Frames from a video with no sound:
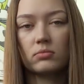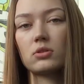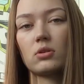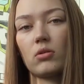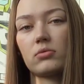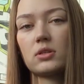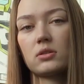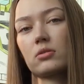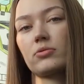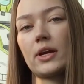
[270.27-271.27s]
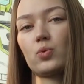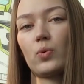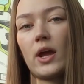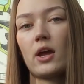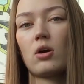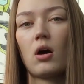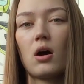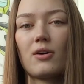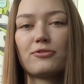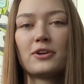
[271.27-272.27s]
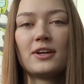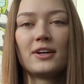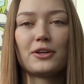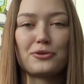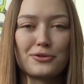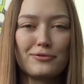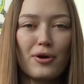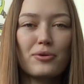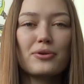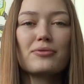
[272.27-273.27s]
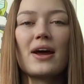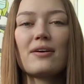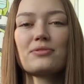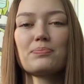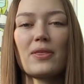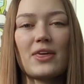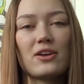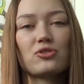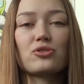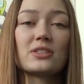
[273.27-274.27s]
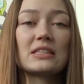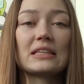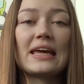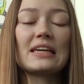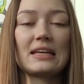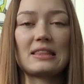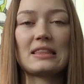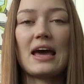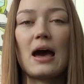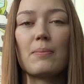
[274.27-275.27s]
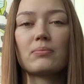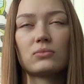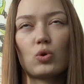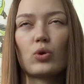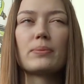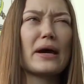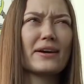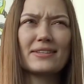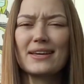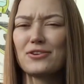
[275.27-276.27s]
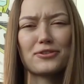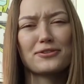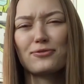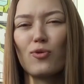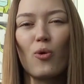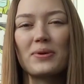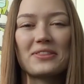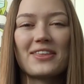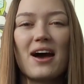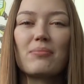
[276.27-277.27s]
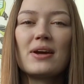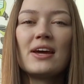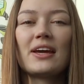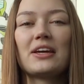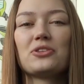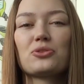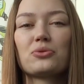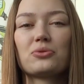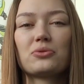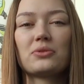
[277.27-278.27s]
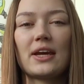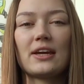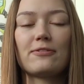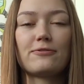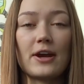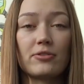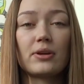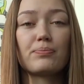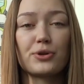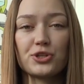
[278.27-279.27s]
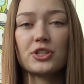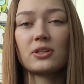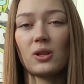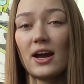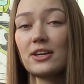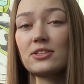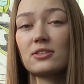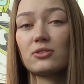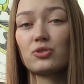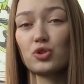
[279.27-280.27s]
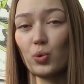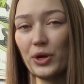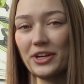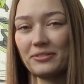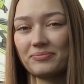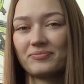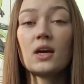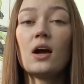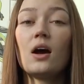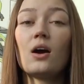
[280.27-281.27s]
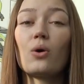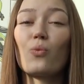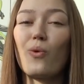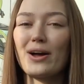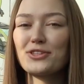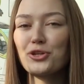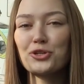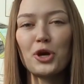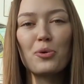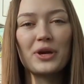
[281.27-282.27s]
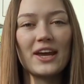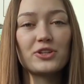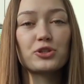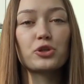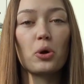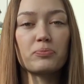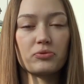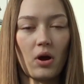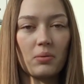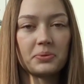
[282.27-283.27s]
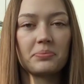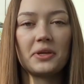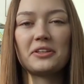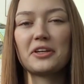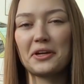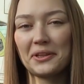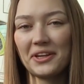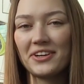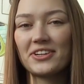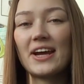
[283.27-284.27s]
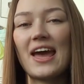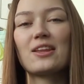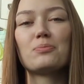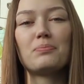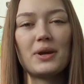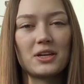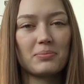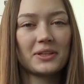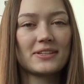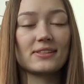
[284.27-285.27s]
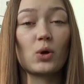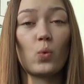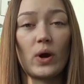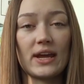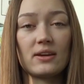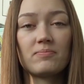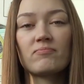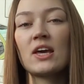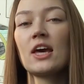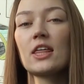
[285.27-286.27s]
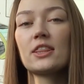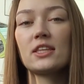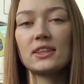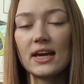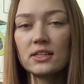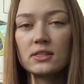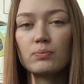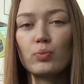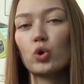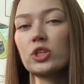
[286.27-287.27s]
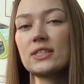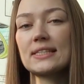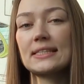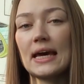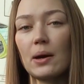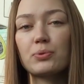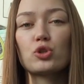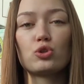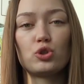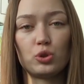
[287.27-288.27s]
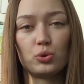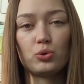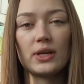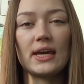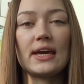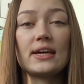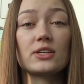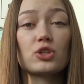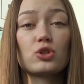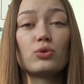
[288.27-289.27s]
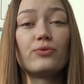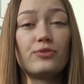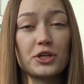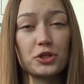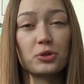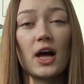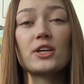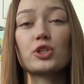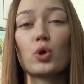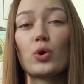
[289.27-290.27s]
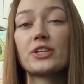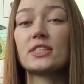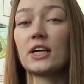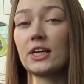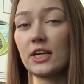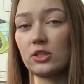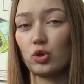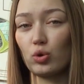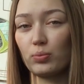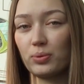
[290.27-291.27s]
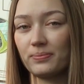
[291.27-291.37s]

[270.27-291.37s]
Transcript: So this is a great way of using photographs, but then translating them, or better say, transforming them into a very personalized drawing. Once you showcased your problem in a clear and minimalistic way, the next important step to do is to visualize your target group.